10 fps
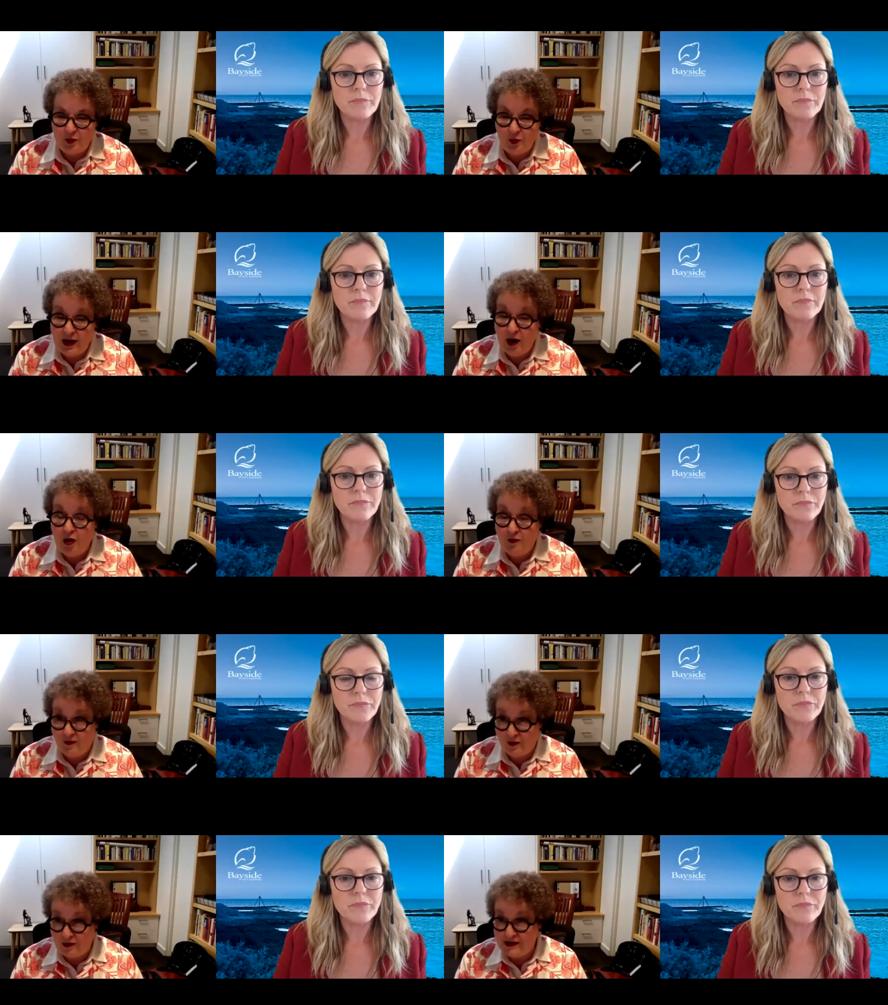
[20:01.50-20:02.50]
Speaker 1: we hope,
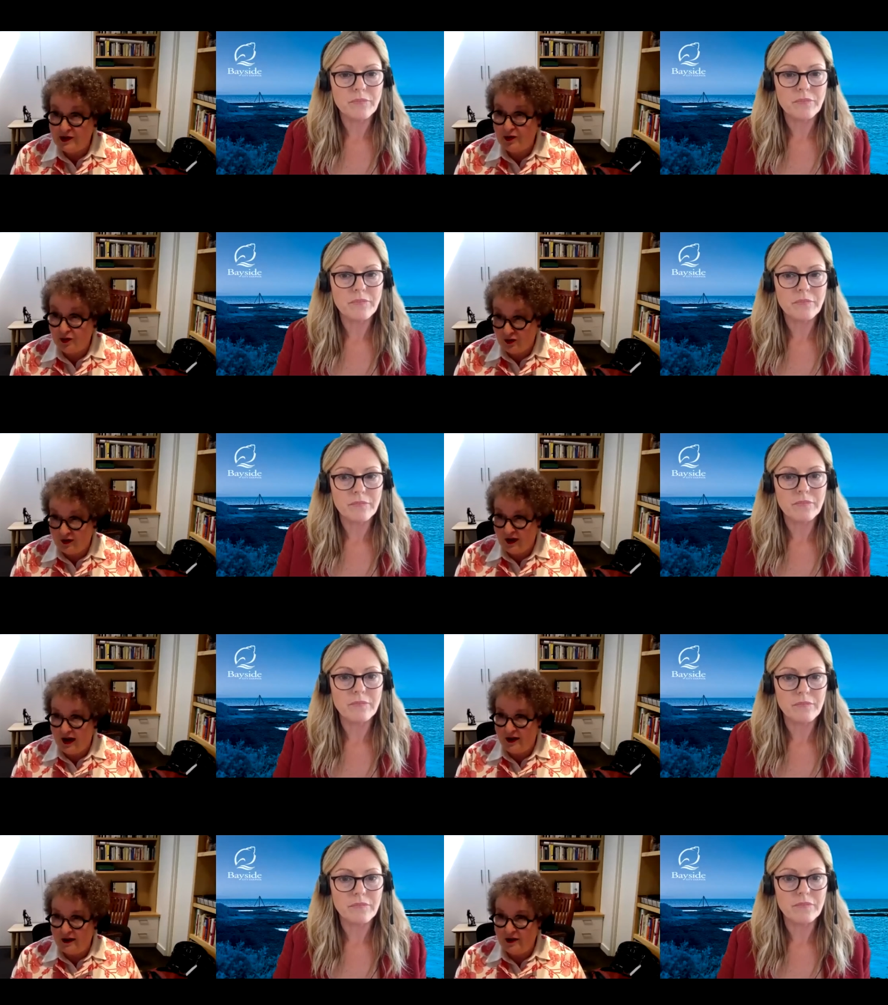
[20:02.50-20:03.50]
very soon uh,
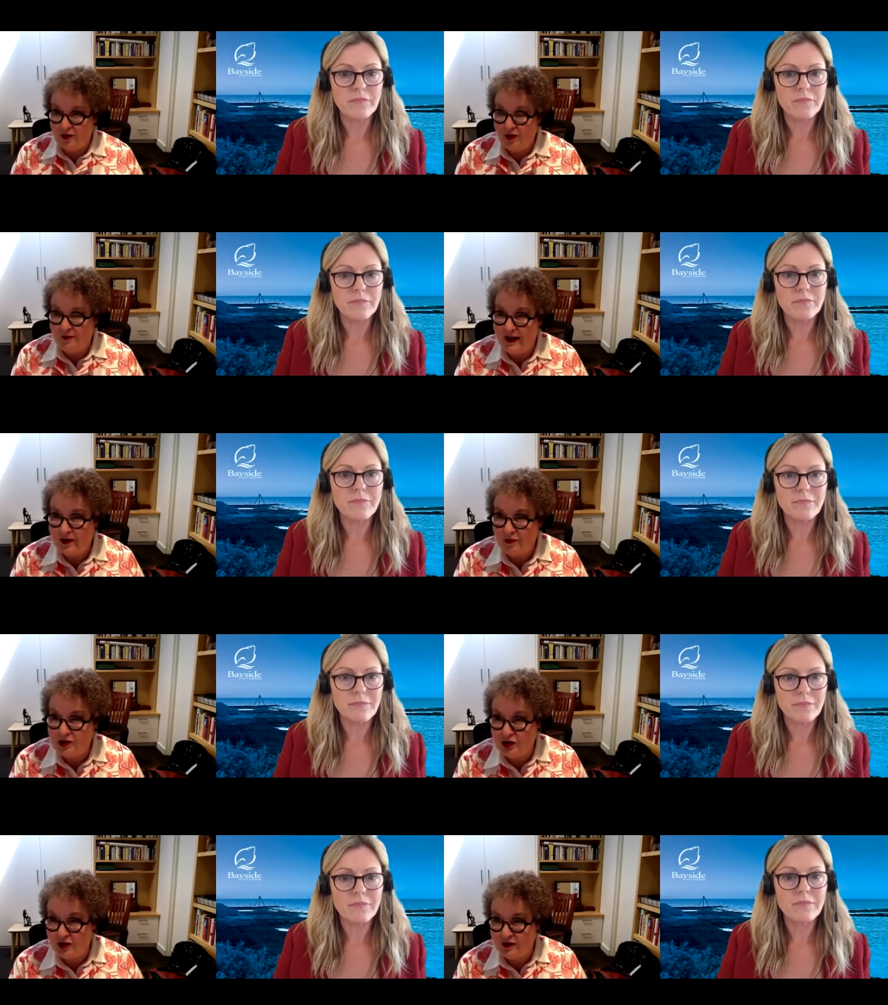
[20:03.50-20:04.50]
mm. through the Medical
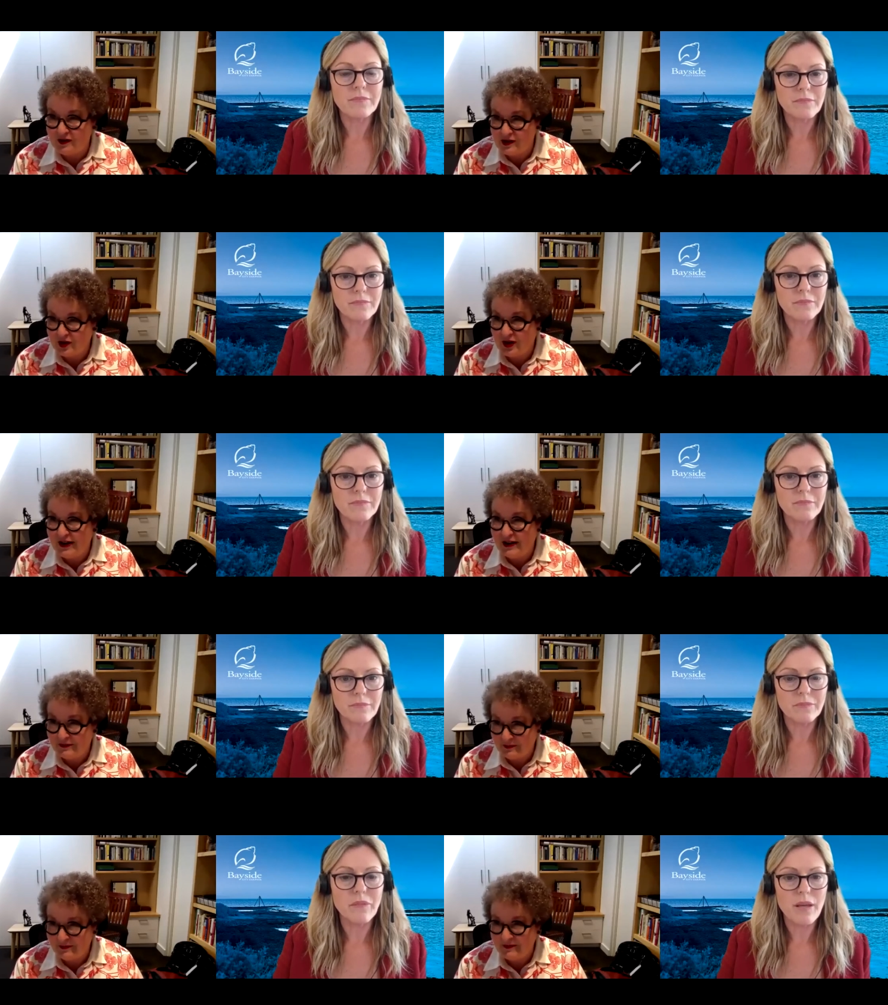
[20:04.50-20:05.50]
Journal of Australia.
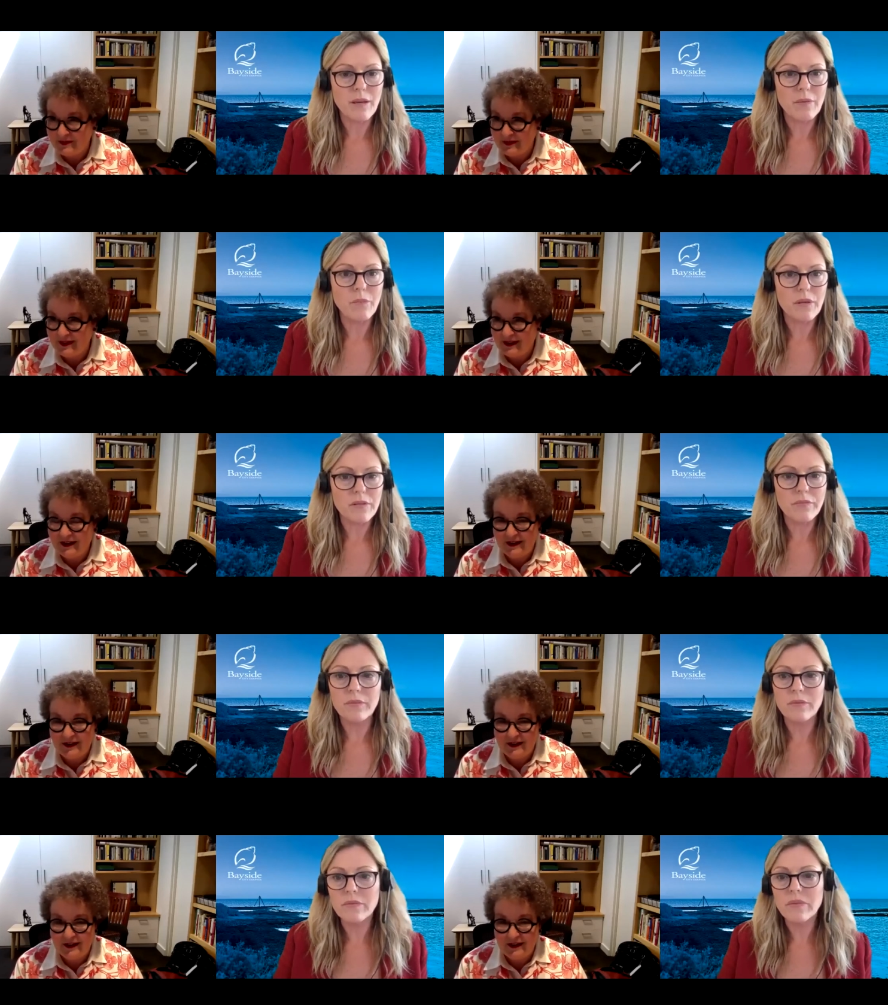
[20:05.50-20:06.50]
Speaker 2: Yeah,
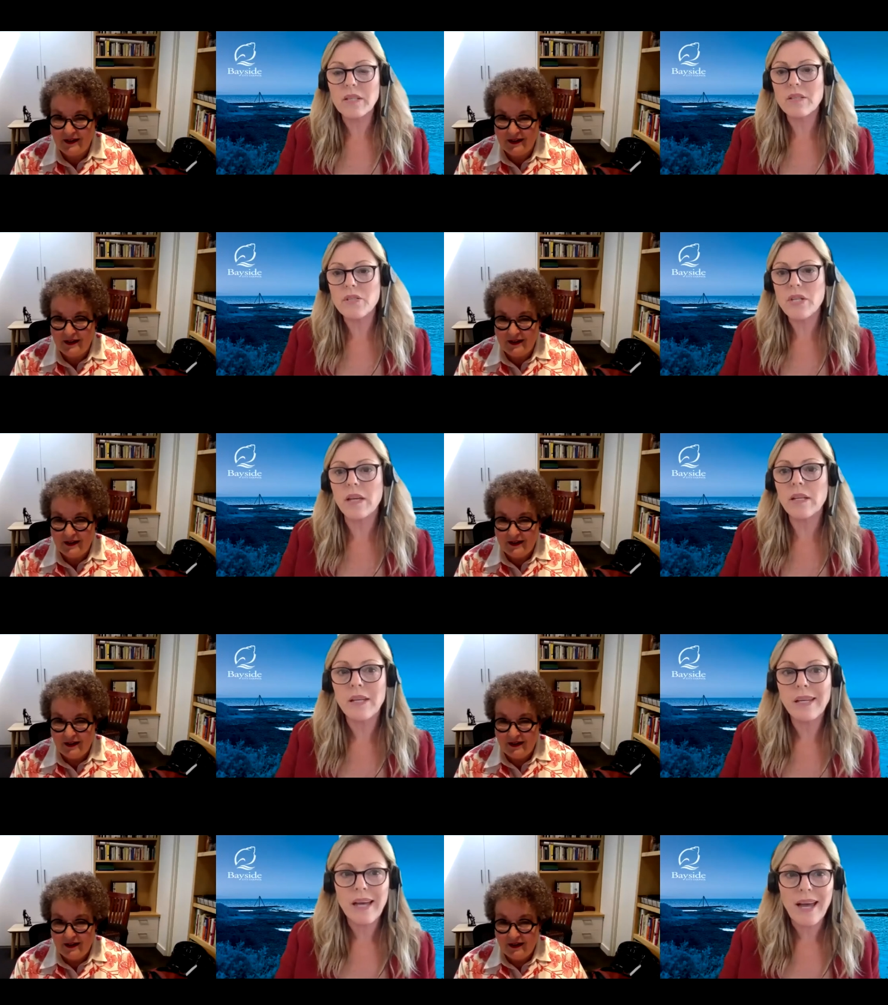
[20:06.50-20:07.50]
wonderful. Thank you, Jane.
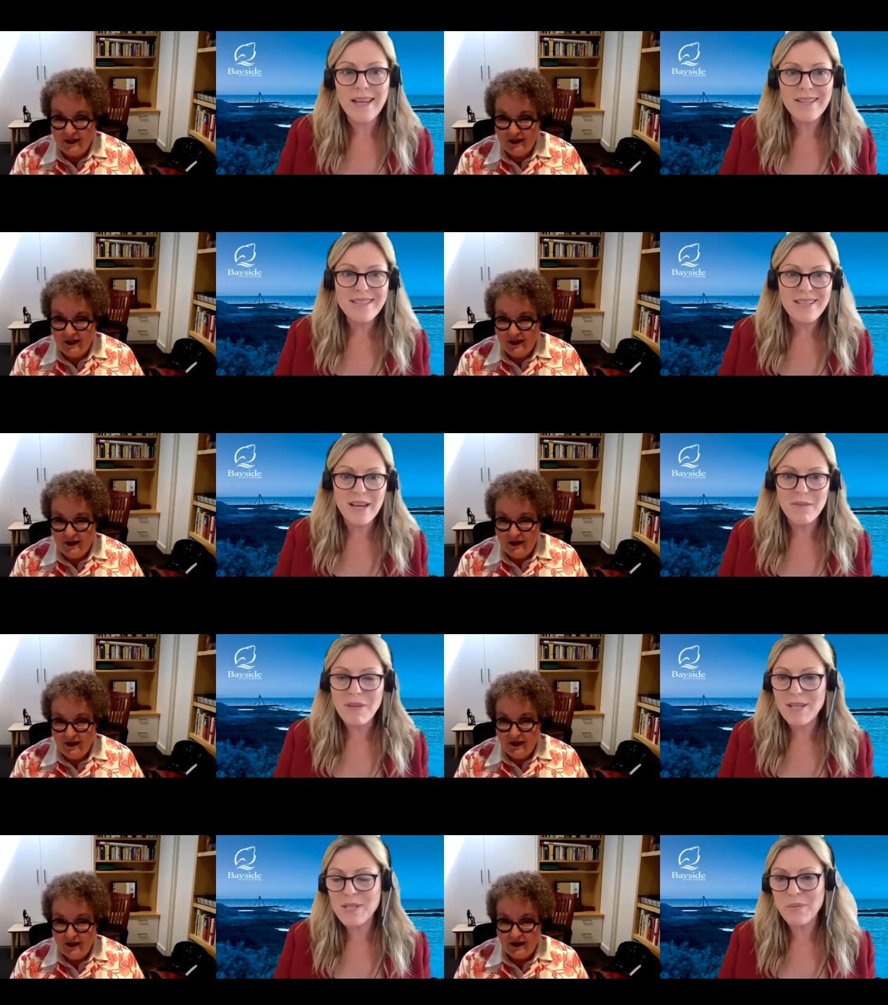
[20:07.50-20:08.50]
And um,
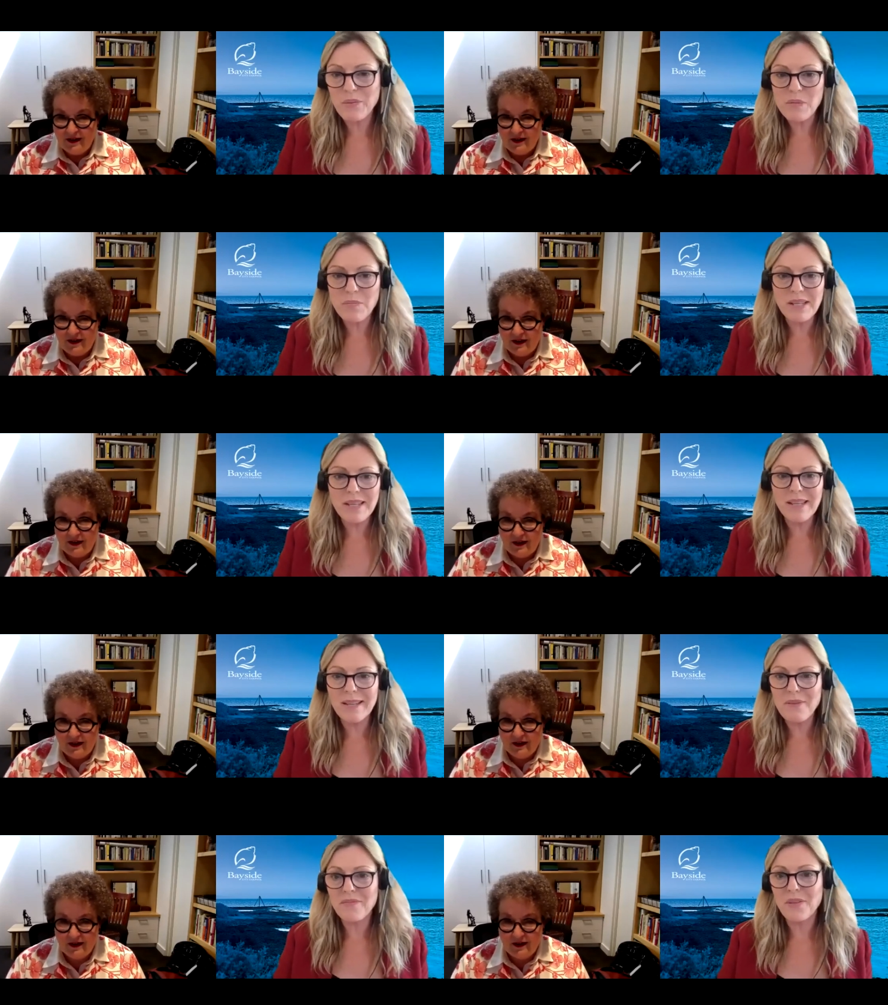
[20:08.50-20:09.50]
as we were speaking,
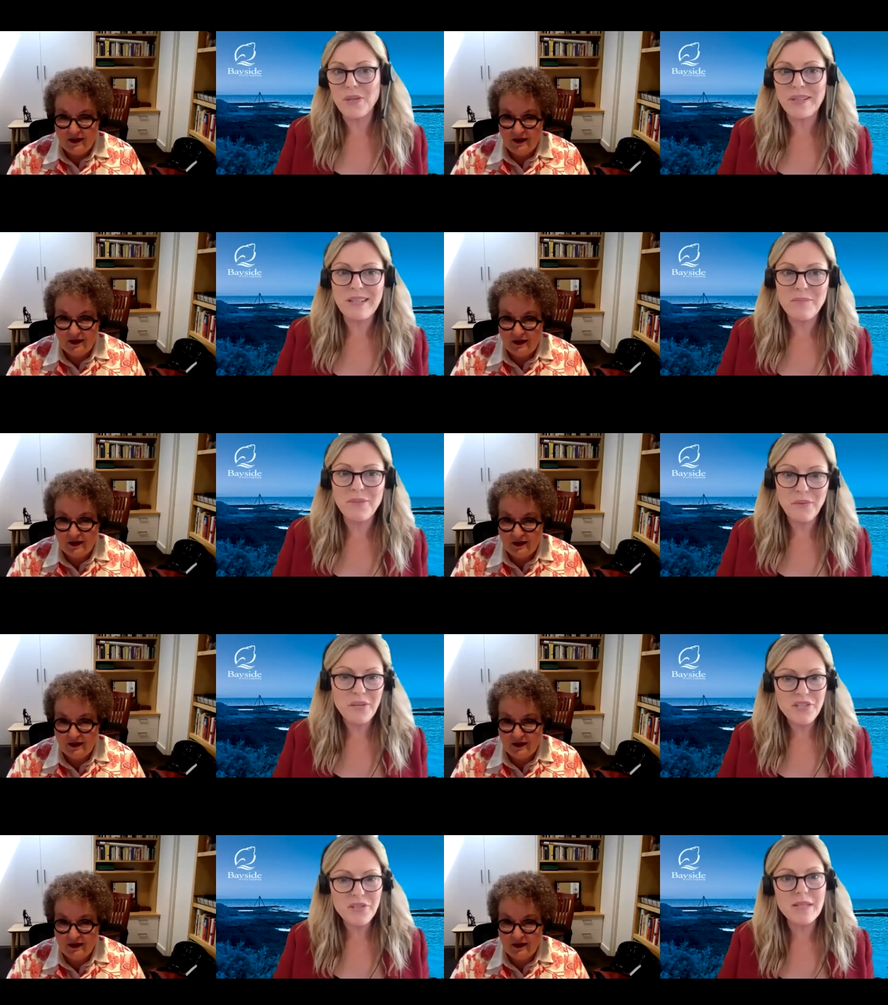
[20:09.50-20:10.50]
we've got a number of
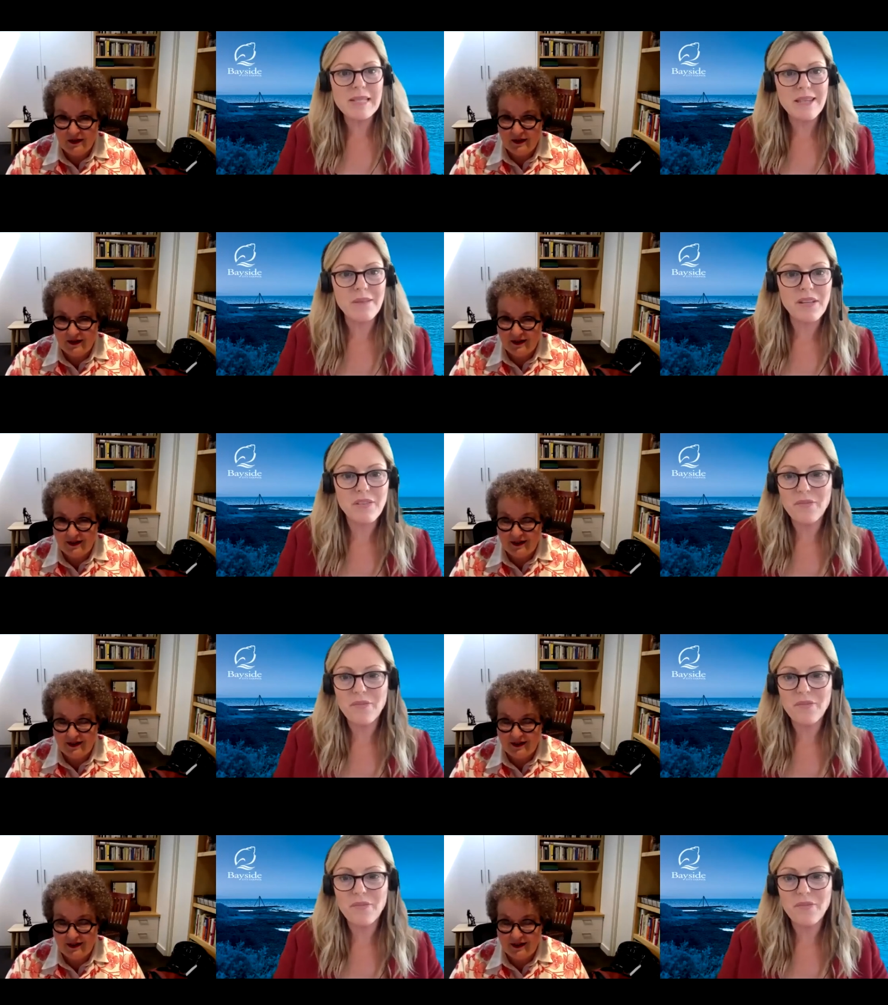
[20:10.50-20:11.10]
questions coming